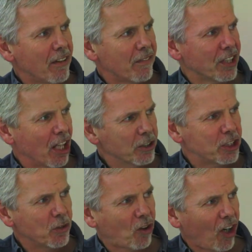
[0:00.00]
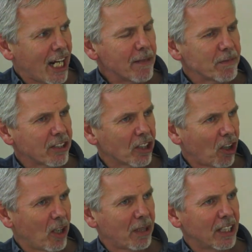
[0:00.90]
For those who claim that the
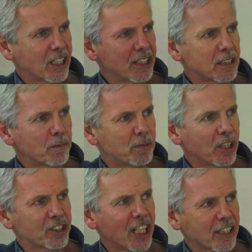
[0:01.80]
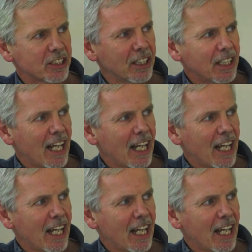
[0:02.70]
globalization project